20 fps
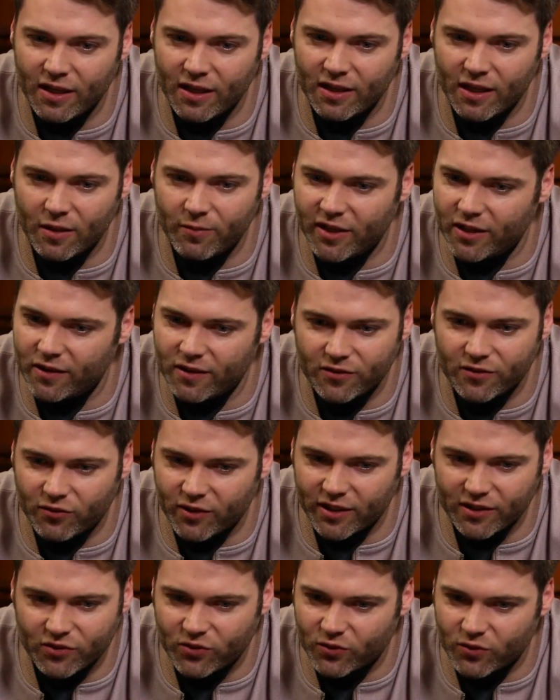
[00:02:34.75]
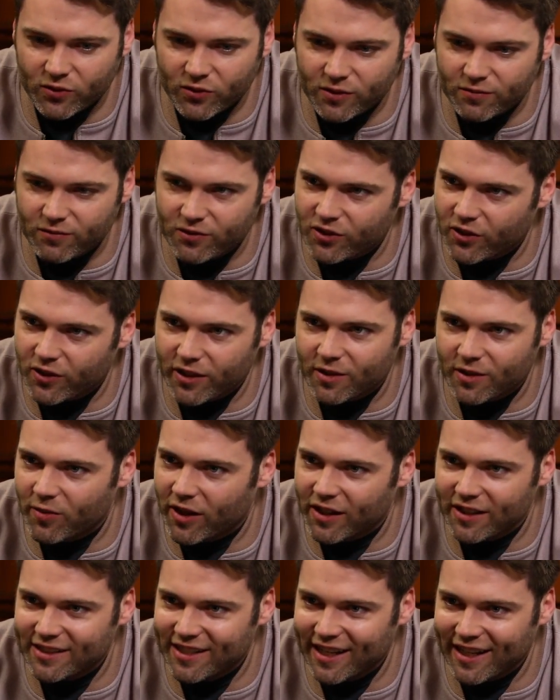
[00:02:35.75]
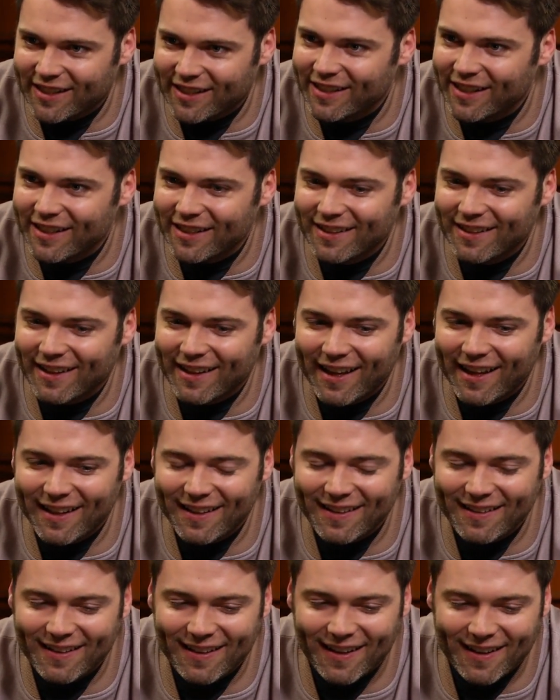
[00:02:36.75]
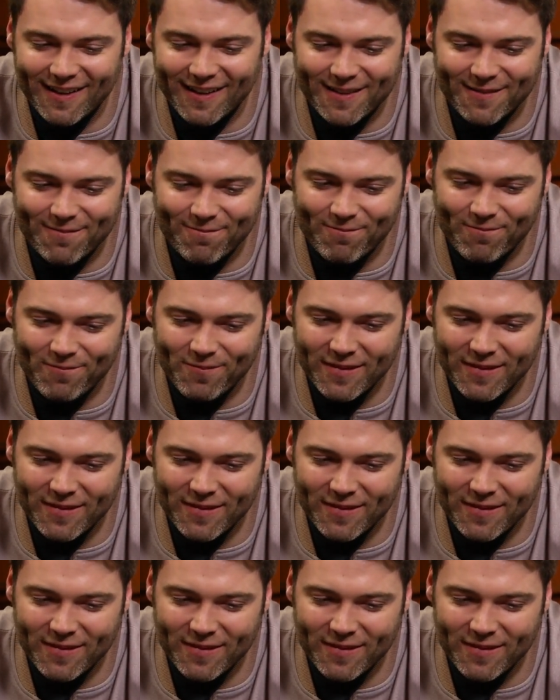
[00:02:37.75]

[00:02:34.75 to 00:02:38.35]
they met at this great school, Zurich Polytechnic, and um,